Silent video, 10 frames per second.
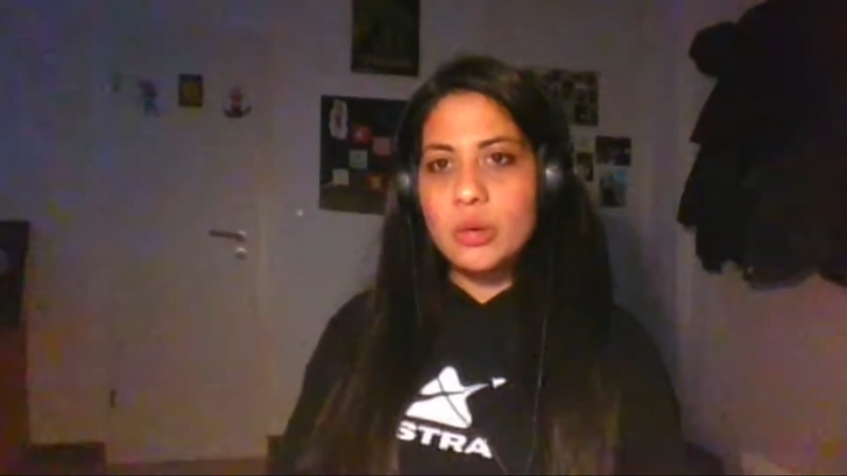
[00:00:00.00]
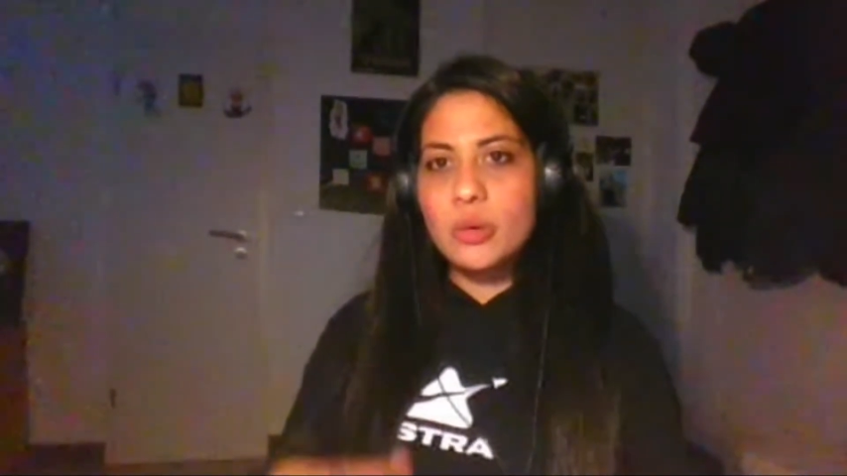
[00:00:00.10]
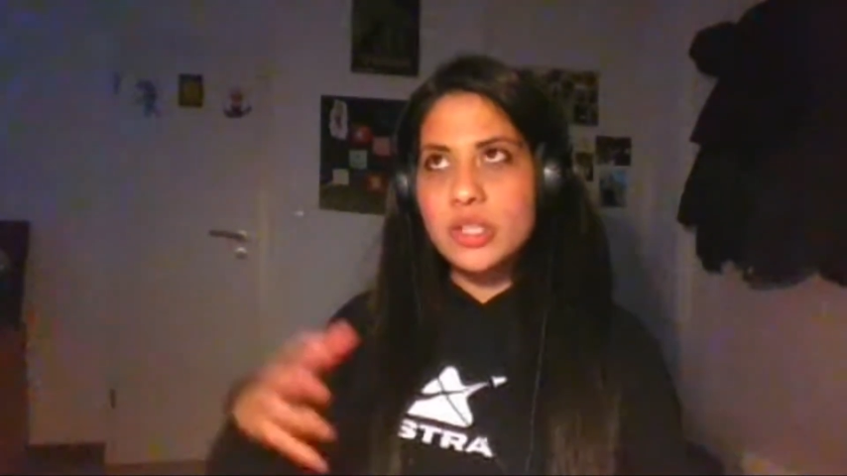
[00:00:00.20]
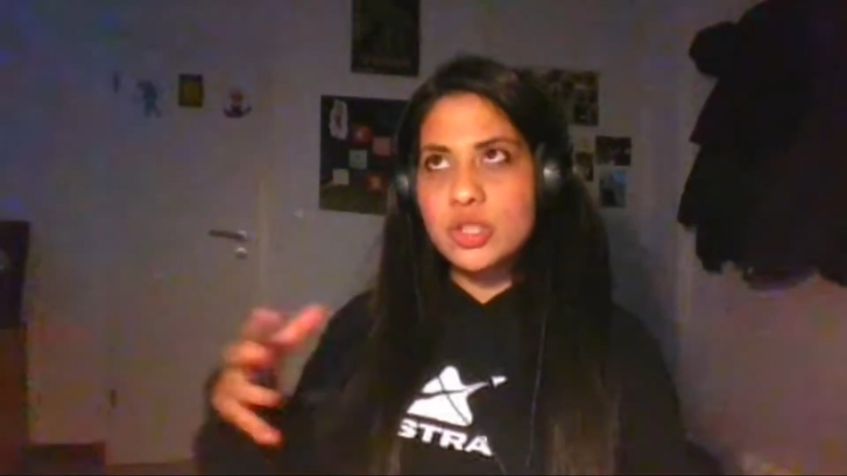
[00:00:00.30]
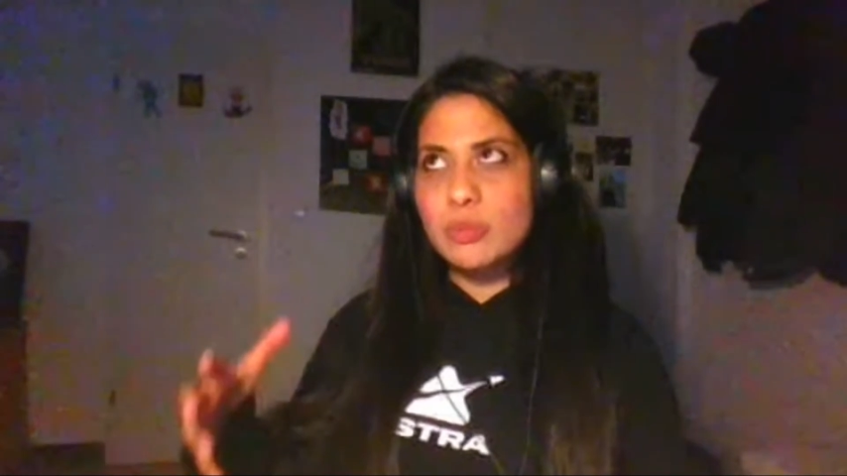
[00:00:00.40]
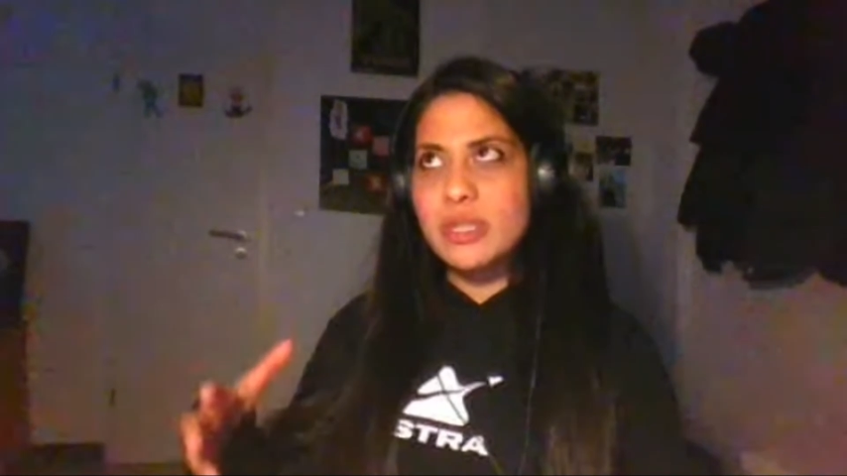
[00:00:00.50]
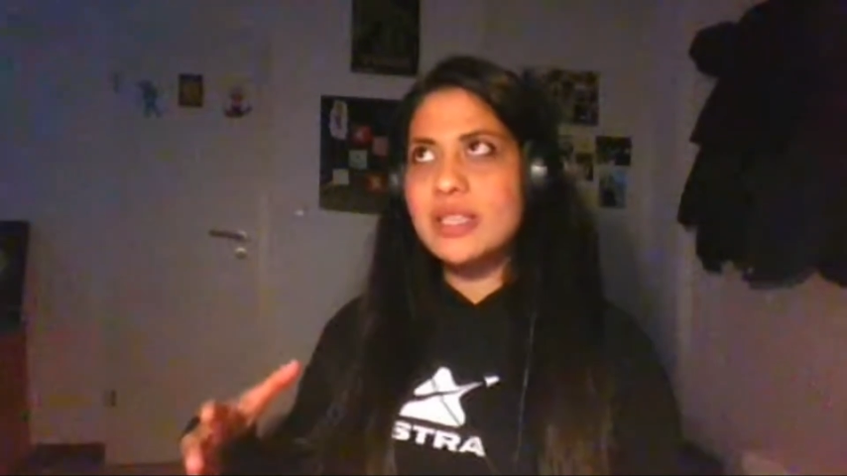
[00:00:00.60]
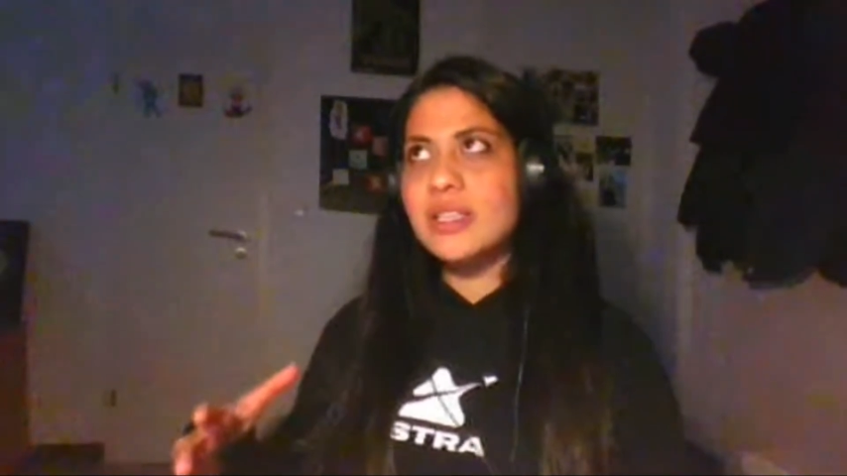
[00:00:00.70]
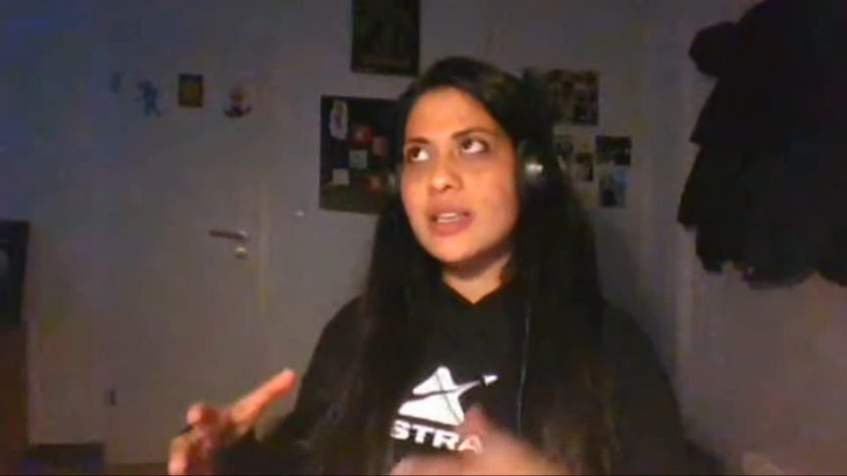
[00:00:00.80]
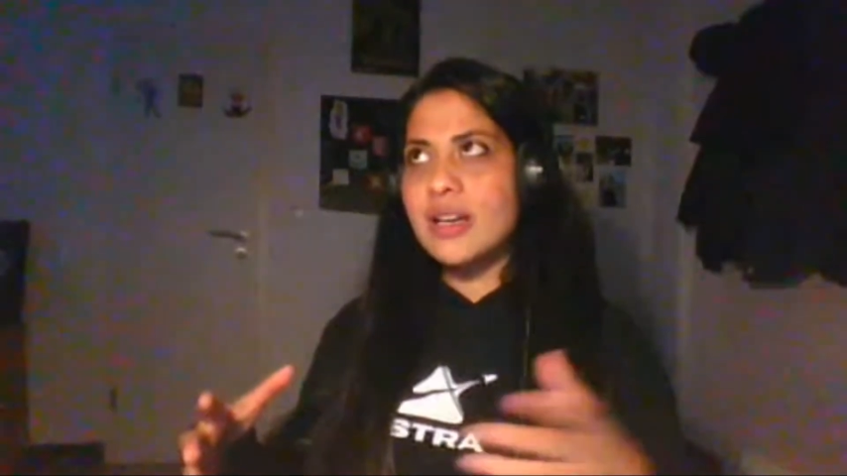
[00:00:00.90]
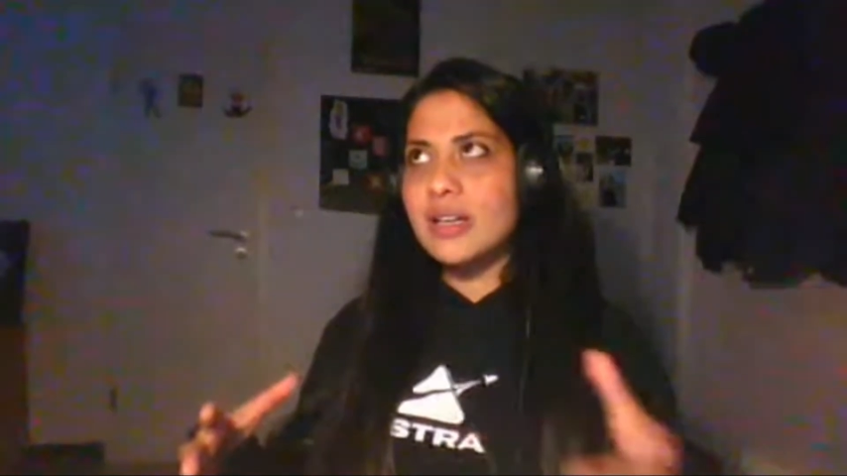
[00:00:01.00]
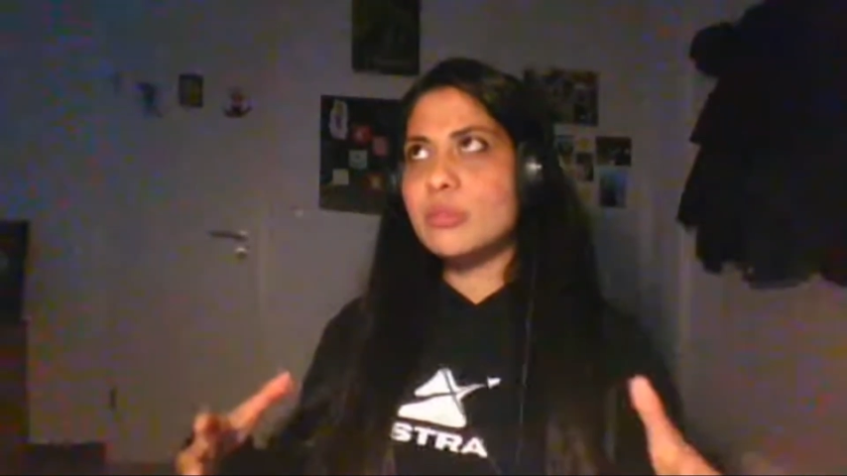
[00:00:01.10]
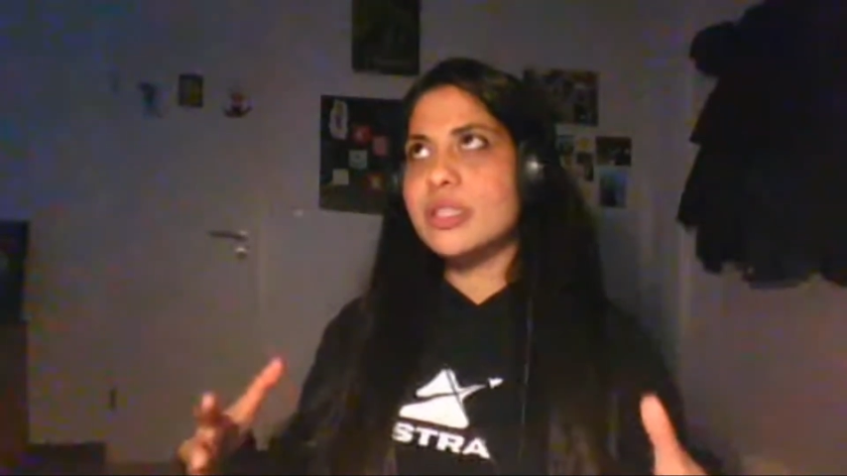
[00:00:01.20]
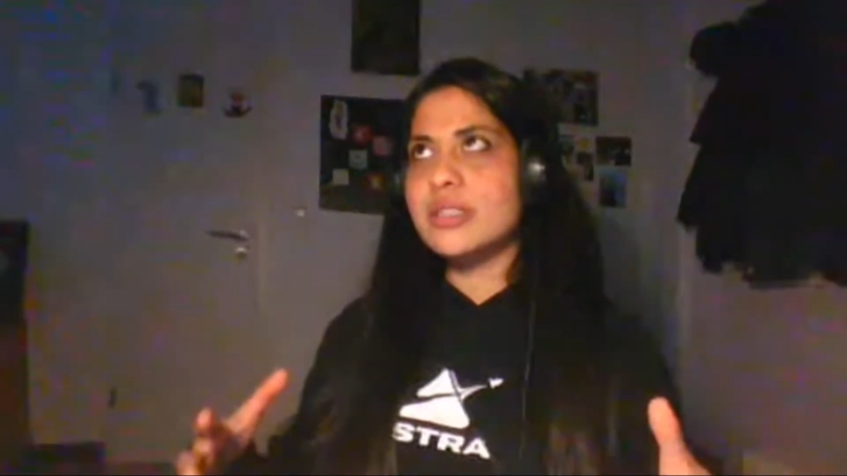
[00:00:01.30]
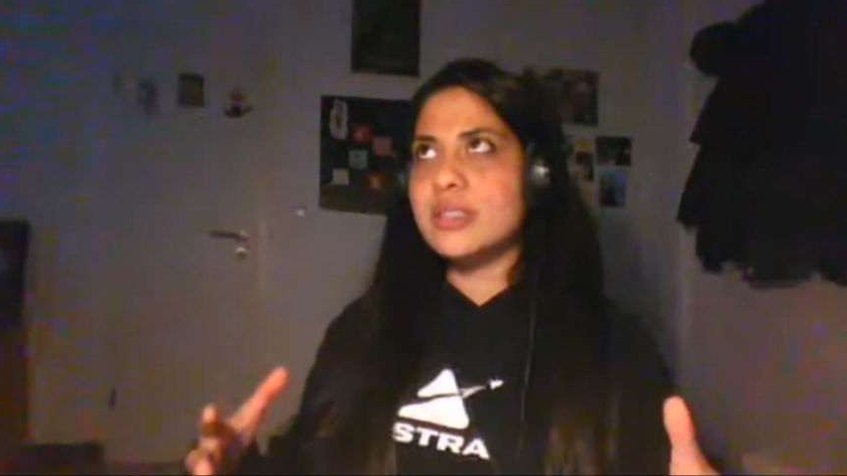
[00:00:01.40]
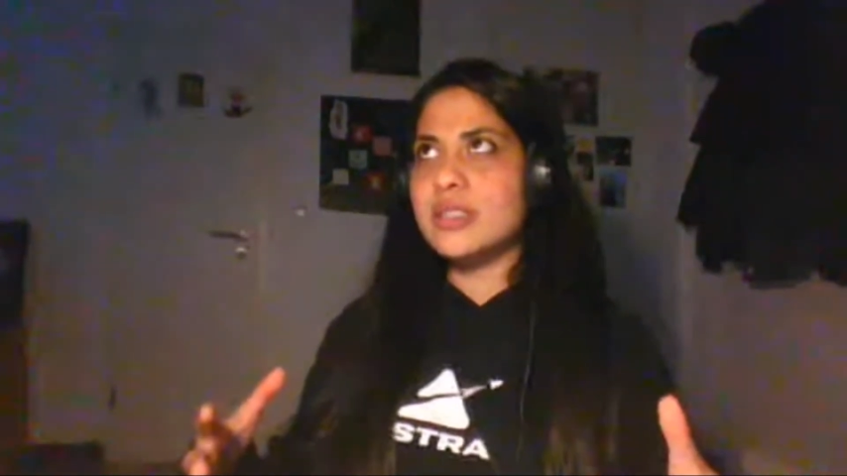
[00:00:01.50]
OHB, Airbus,